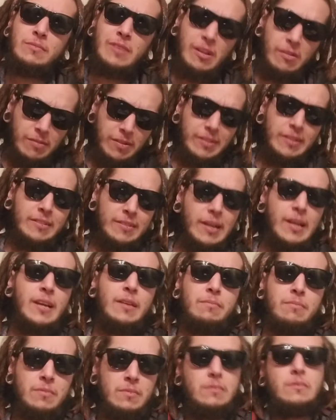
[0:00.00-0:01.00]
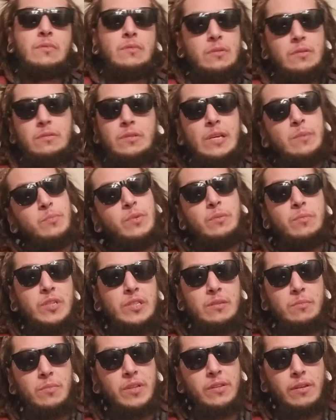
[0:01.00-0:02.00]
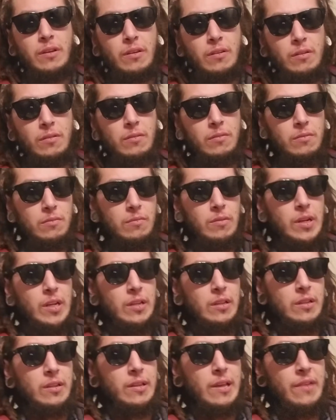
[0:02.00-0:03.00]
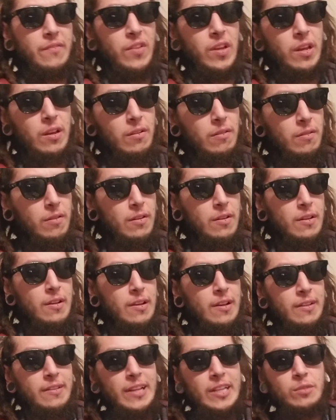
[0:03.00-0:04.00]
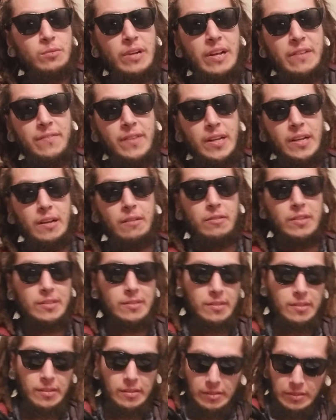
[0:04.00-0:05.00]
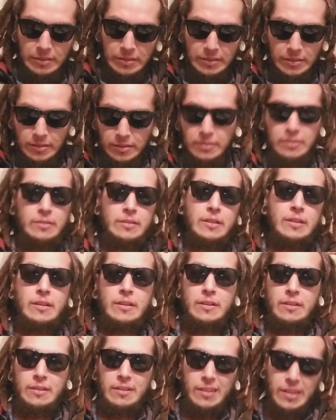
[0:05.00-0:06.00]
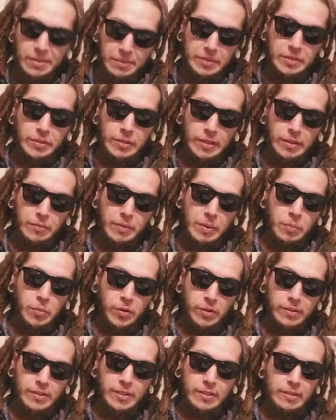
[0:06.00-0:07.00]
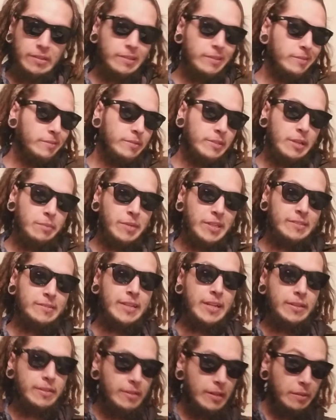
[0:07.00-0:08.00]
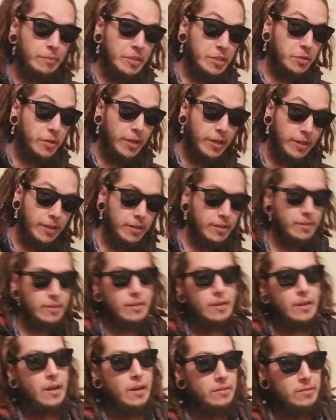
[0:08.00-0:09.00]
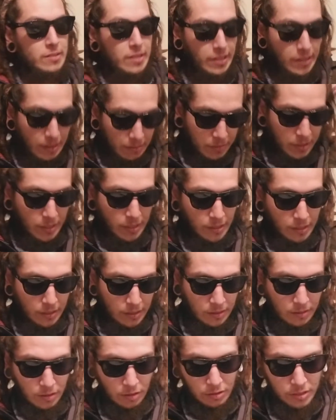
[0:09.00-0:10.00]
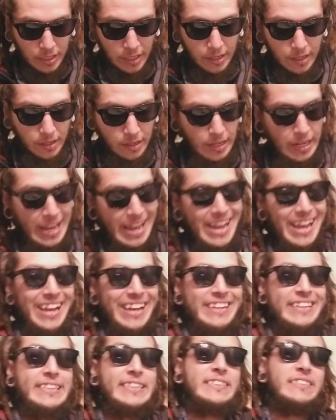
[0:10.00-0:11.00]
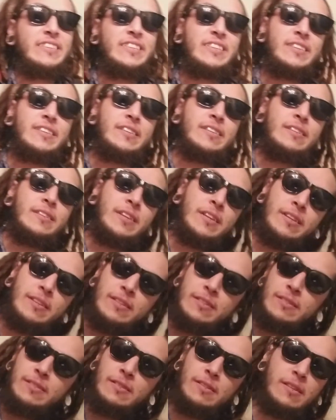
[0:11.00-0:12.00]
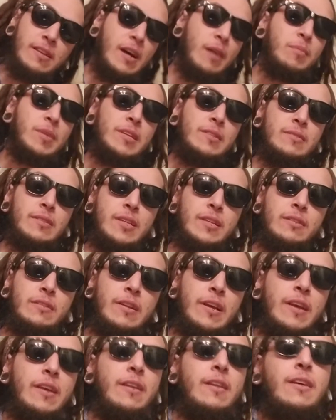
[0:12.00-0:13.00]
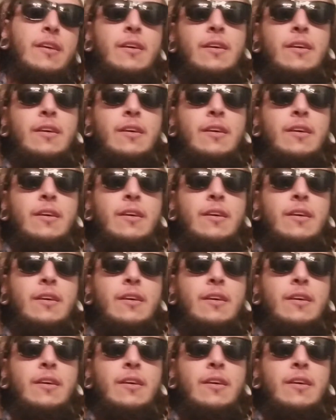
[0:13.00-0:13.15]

around the time, pretty much a month ago when I did that video, that's when I finally was like, I'm gonna do a little bit more than my standard, let me try it. I was like, I'm gonna crochet it. And then, God bless the internet,